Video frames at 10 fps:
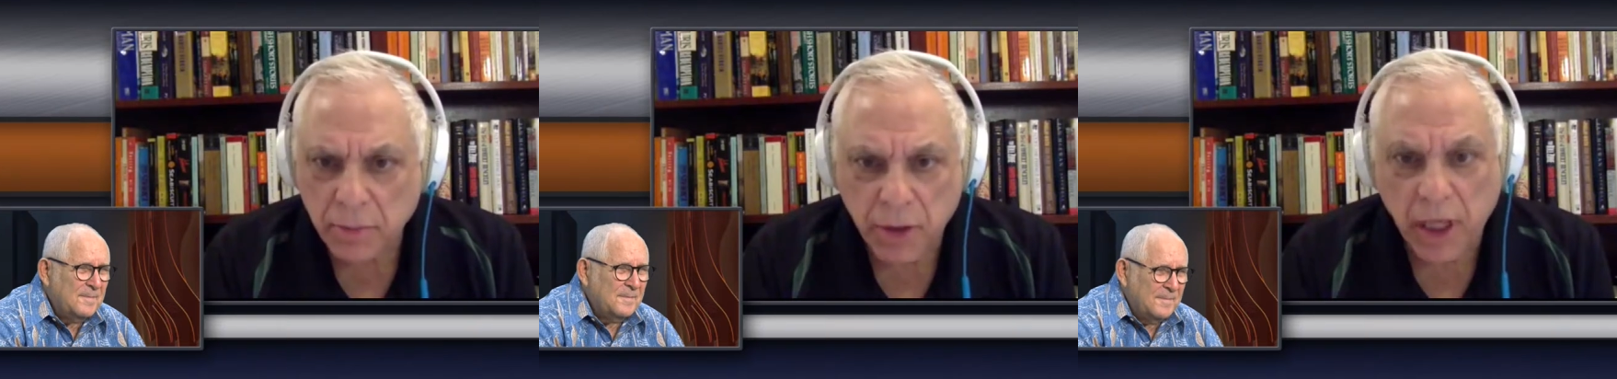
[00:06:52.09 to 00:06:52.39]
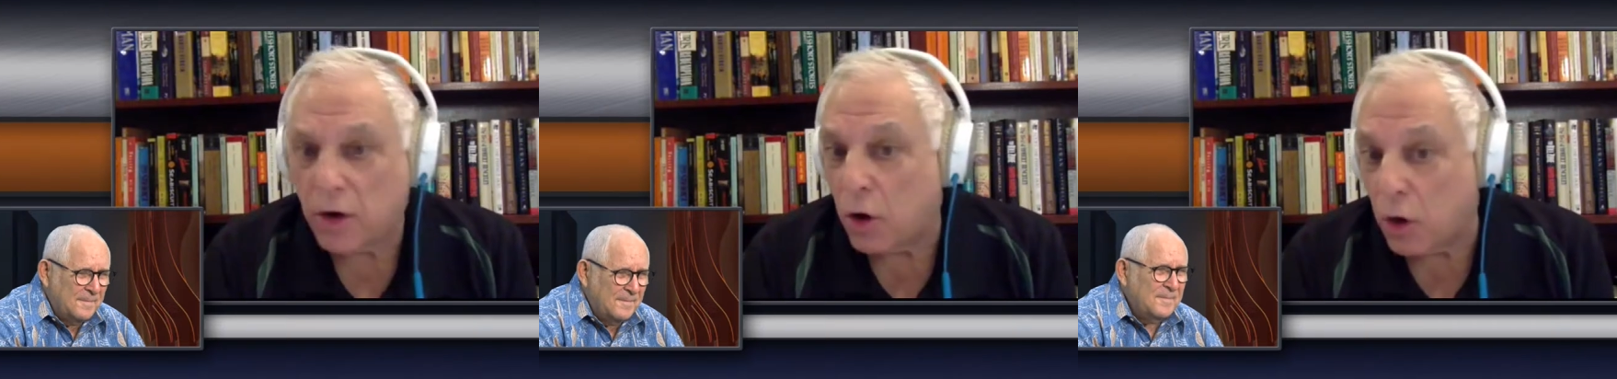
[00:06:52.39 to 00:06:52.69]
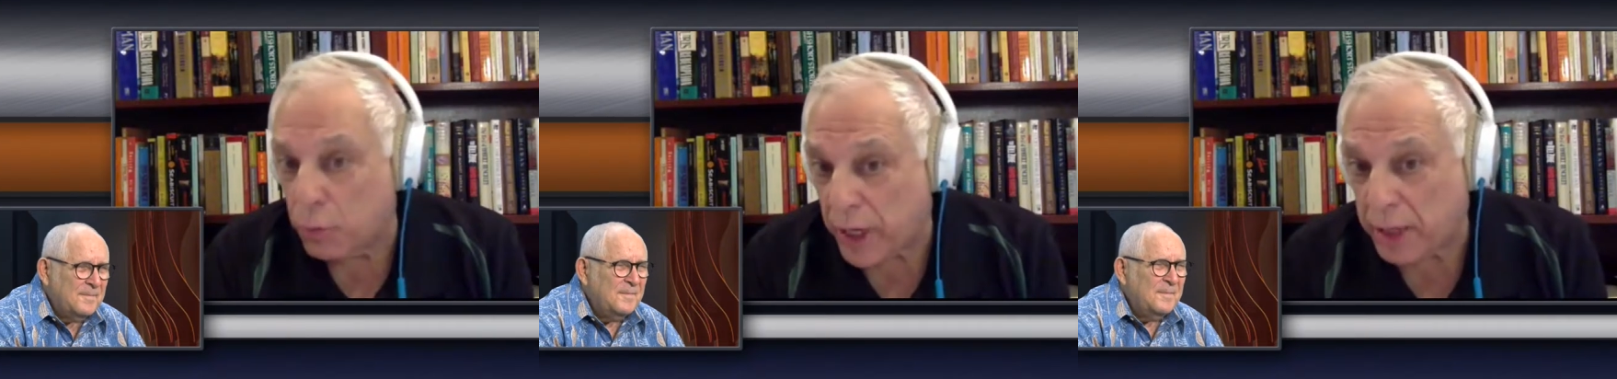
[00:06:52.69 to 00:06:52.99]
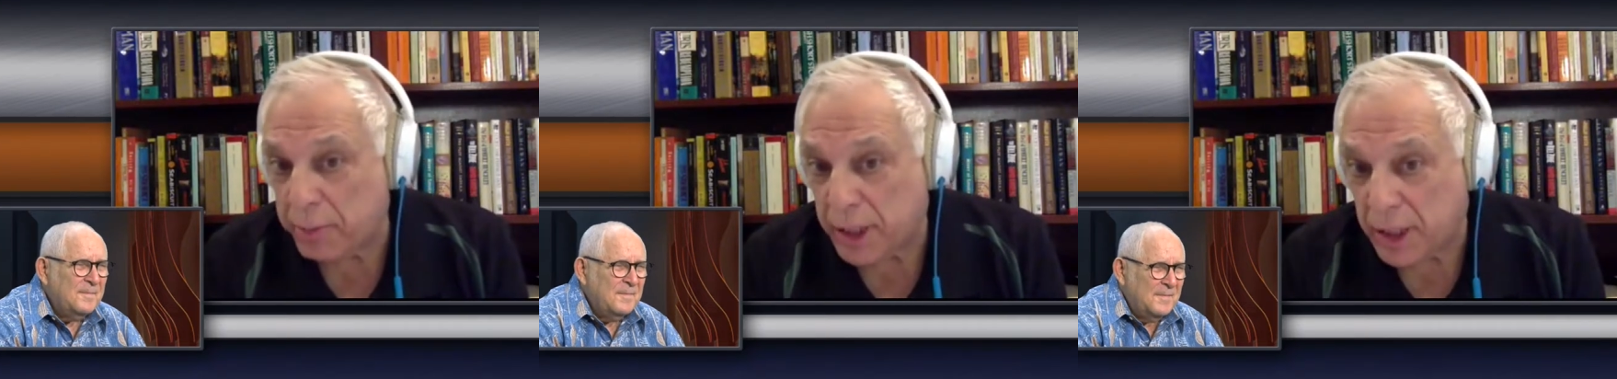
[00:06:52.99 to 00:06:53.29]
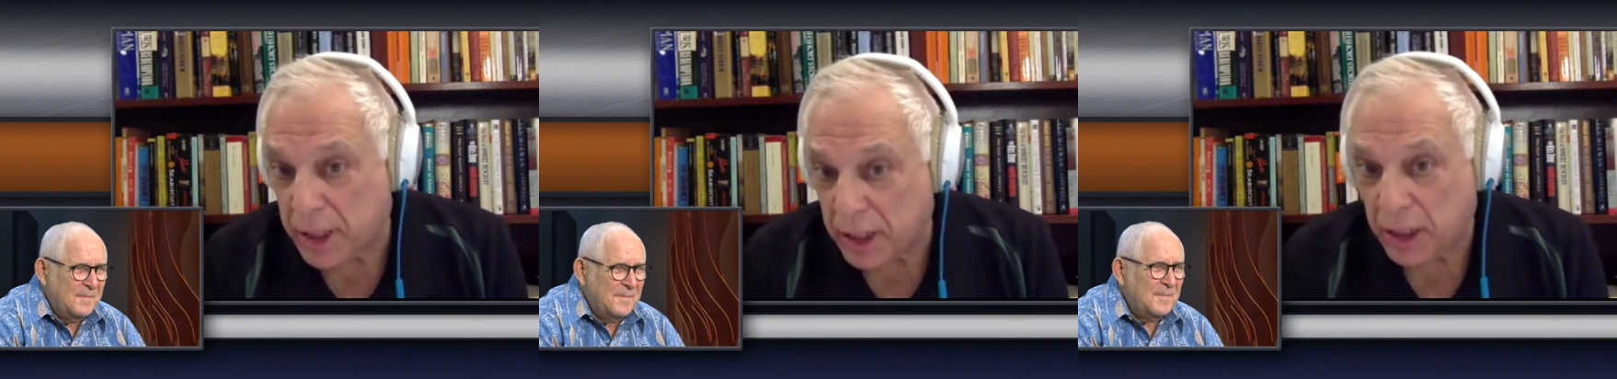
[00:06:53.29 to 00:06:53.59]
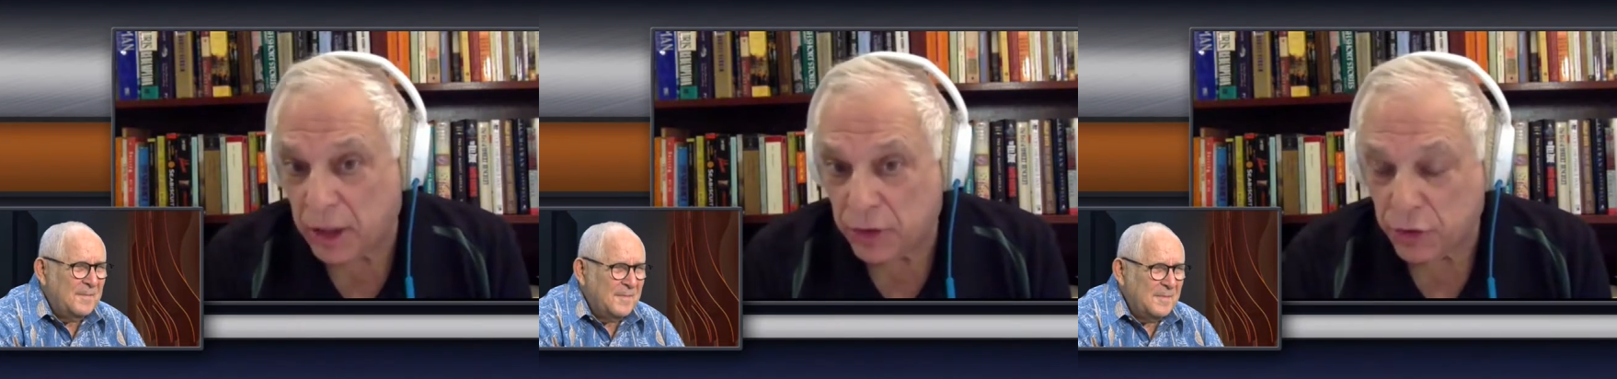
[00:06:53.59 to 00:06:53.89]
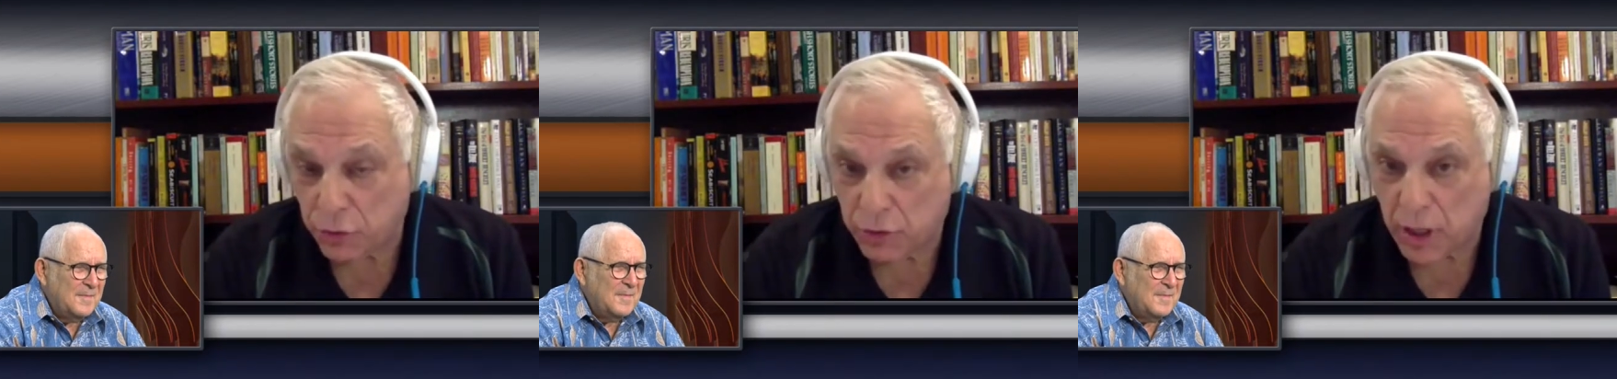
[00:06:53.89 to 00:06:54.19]
Speaker 1: but they're already beginning
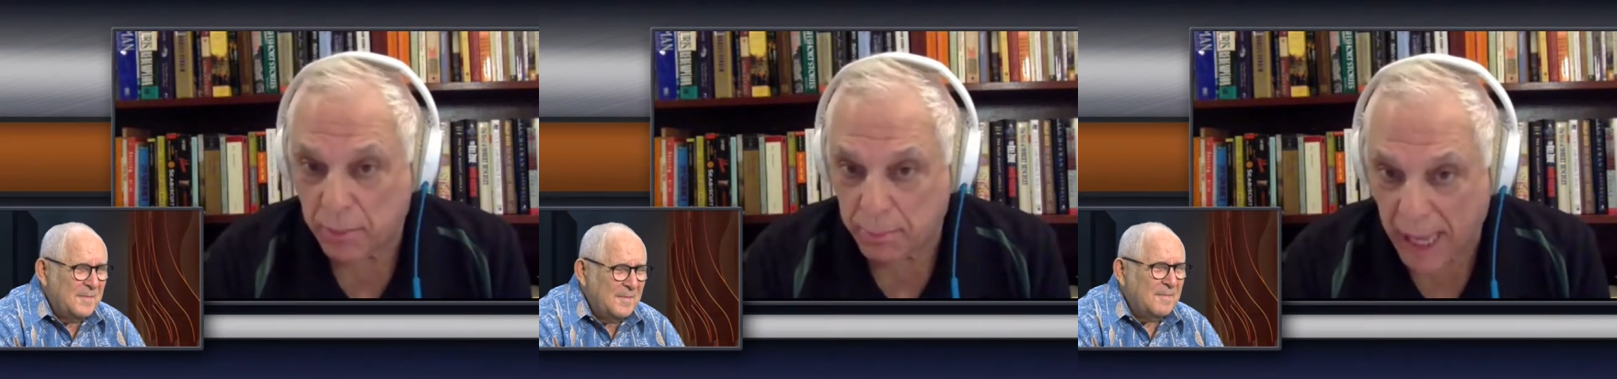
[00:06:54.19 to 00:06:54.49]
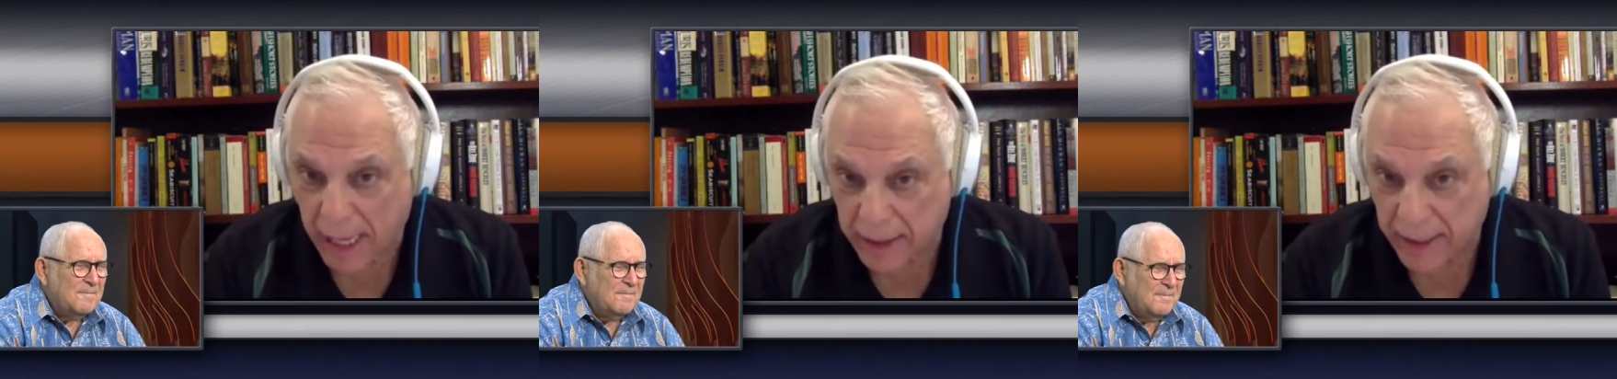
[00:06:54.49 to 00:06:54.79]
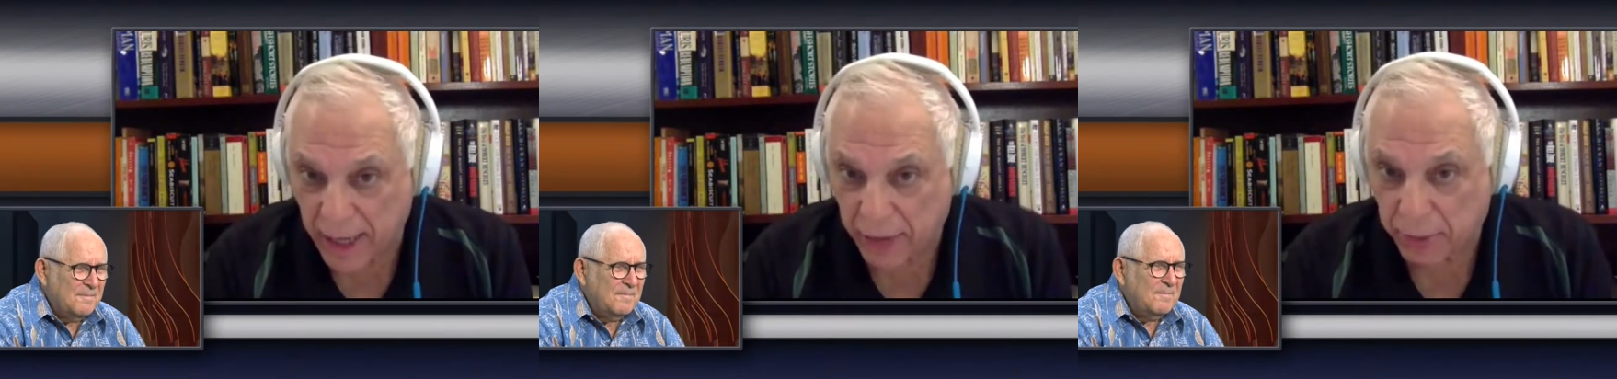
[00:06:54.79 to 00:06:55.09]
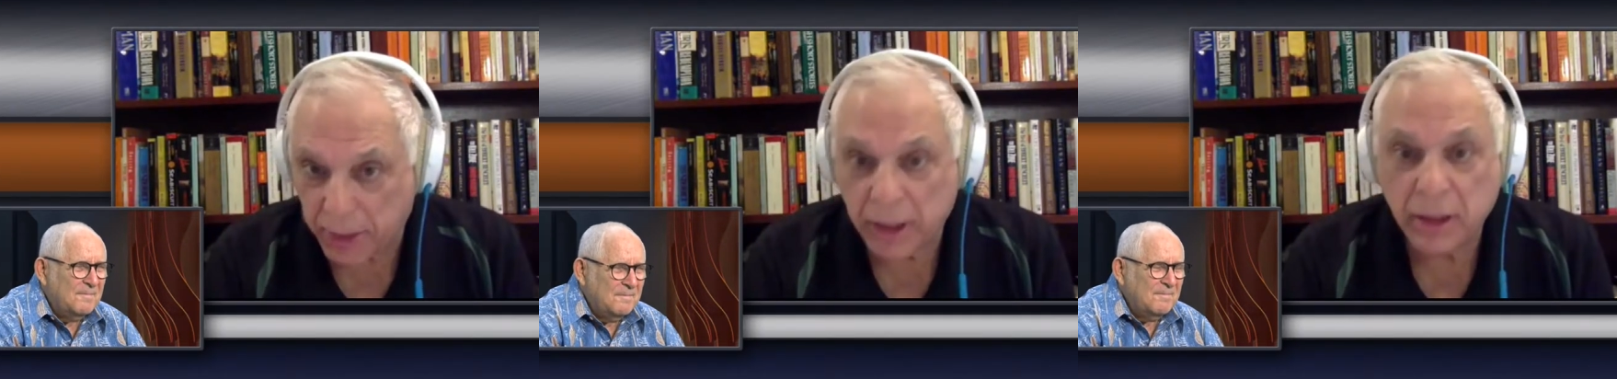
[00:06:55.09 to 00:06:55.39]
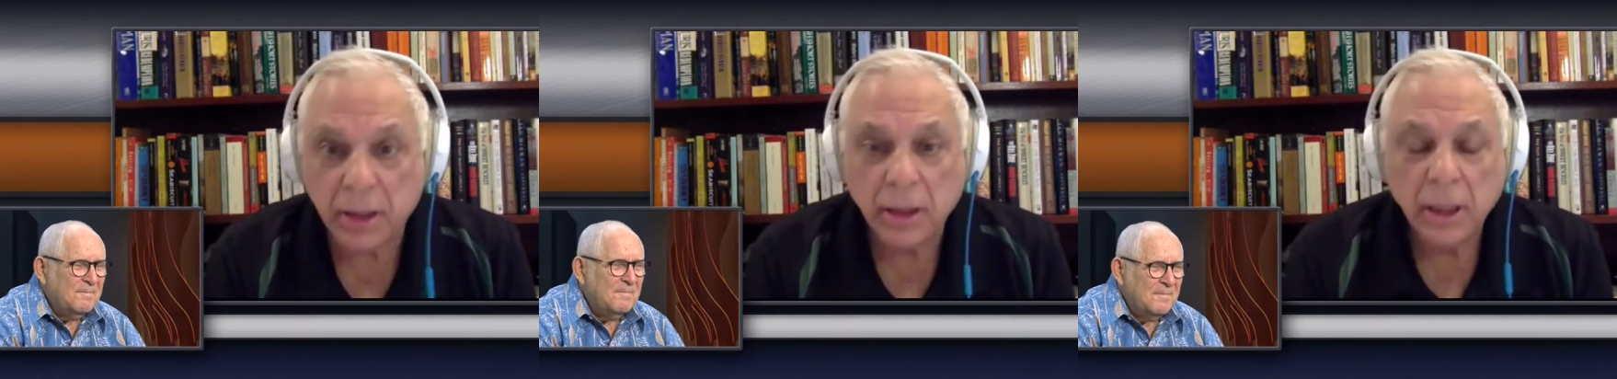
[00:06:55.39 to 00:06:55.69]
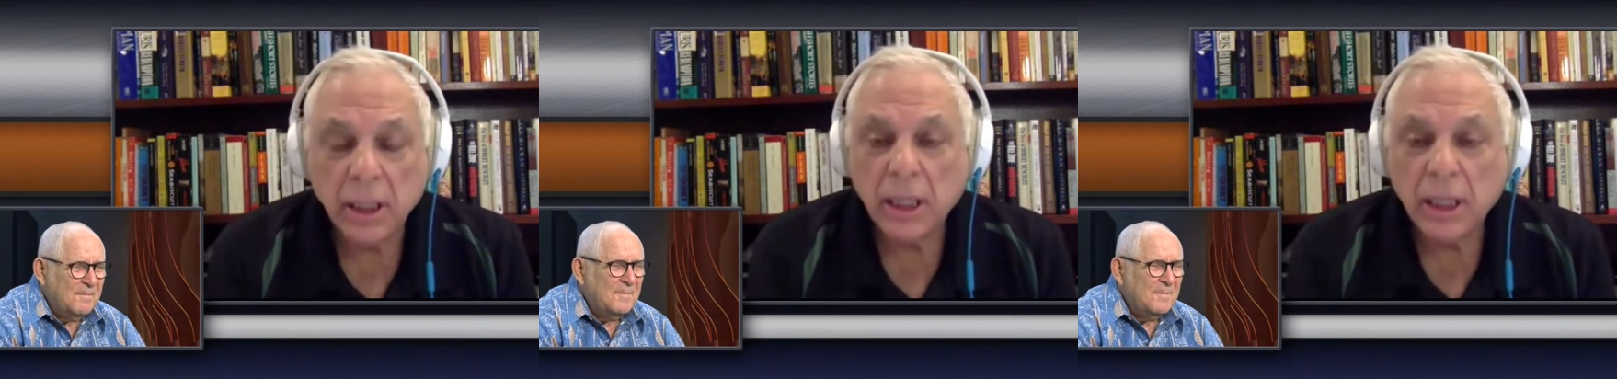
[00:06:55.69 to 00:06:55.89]
to come back down a bit. Mm-hmm.